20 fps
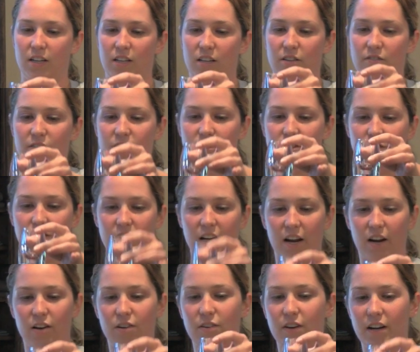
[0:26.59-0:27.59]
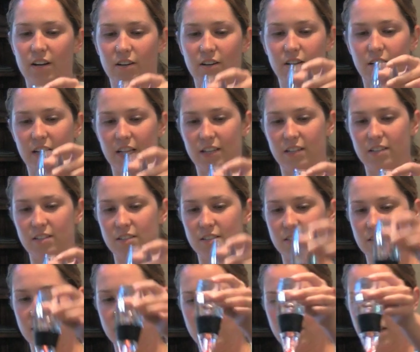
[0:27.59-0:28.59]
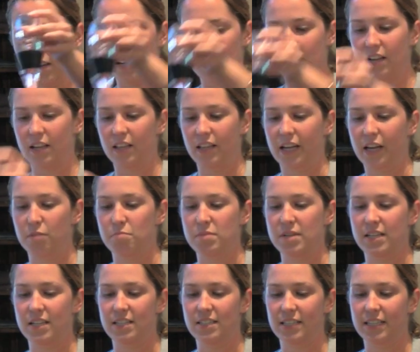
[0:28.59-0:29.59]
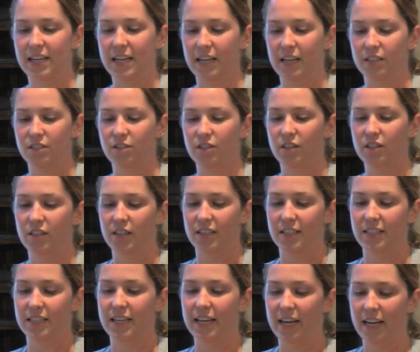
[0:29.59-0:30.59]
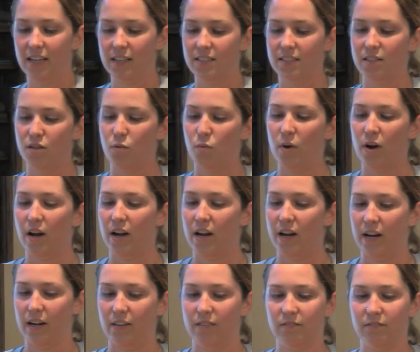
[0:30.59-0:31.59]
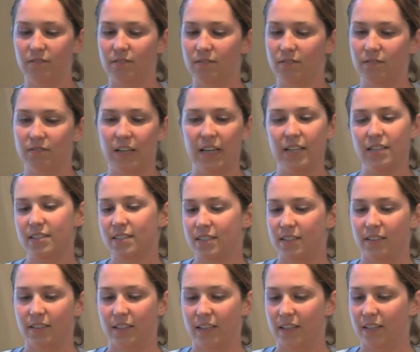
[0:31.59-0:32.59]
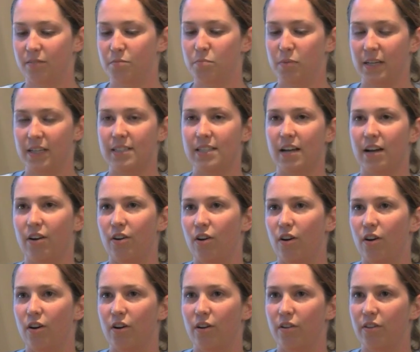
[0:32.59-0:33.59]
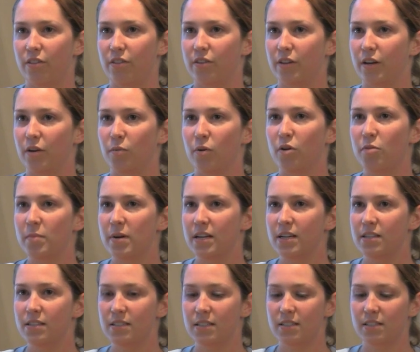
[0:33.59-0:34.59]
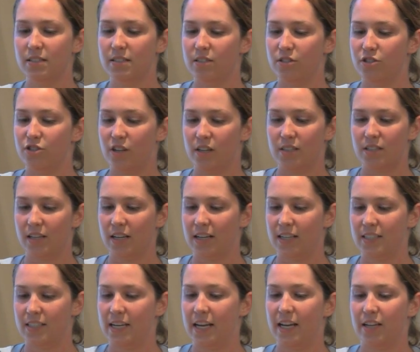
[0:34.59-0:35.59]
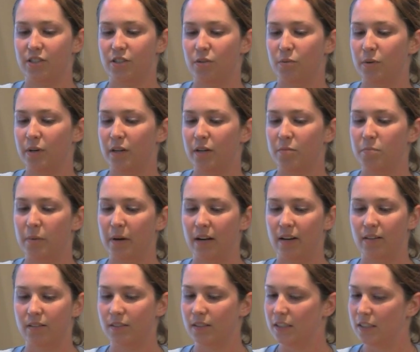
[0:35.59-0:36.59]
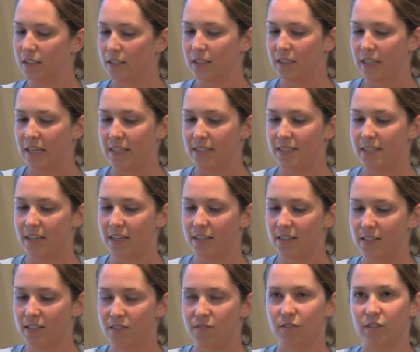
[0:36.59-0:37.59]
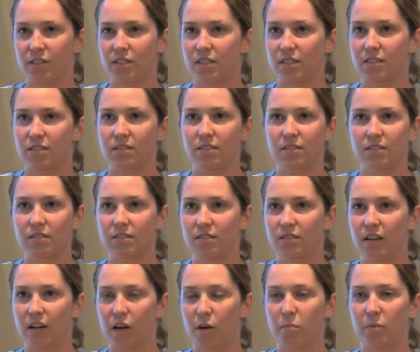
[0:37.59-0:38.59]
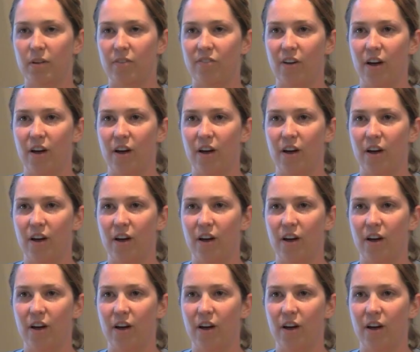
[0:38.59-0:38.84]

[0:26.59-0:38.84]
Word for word: The Vinturi aerator is like a mini decanter. It decants the wine instantly. Brings out all the aromas, just like a decanter would, but in seconds versus a couple of